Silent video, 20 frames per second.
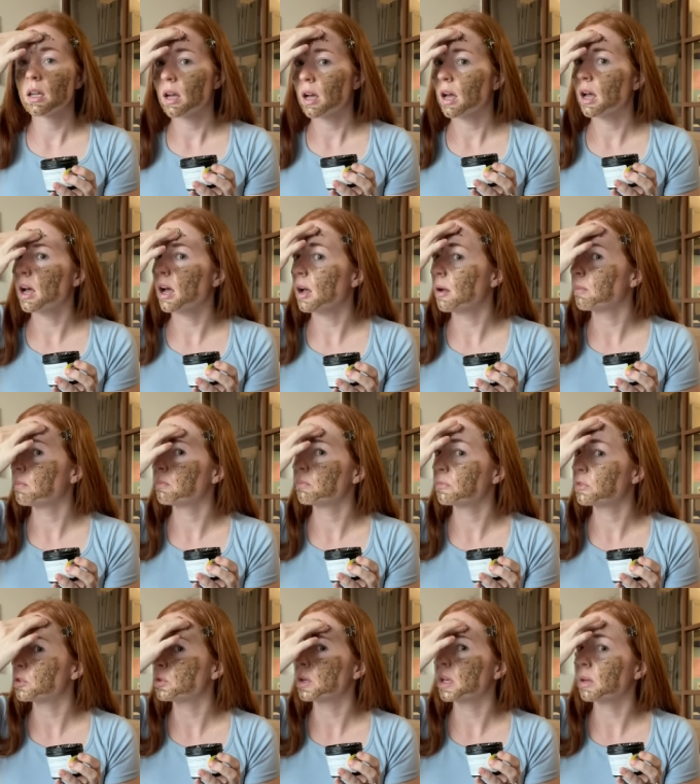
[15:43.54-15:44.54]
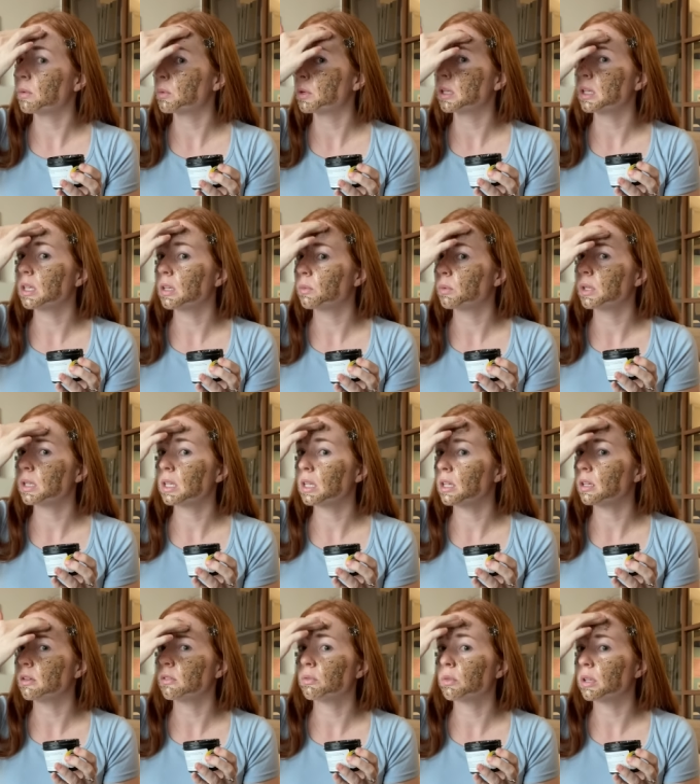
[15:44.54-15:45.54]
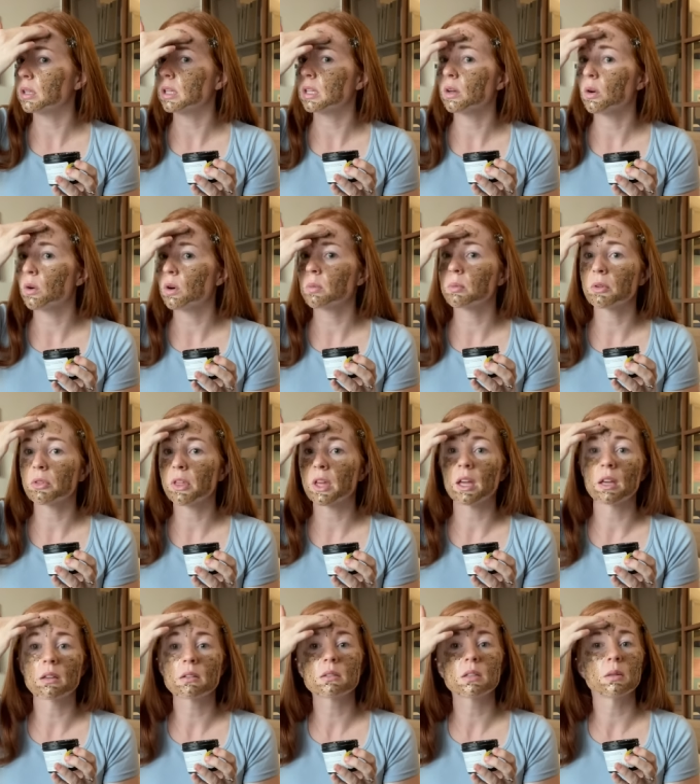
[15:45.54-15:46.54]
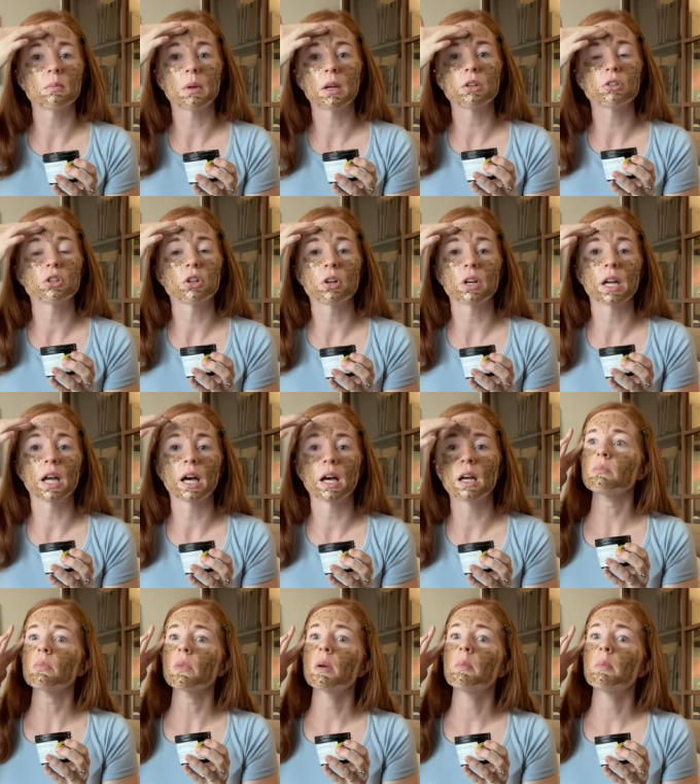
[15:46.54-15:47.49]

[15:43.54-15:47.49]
doing really horrible things in Manchuria,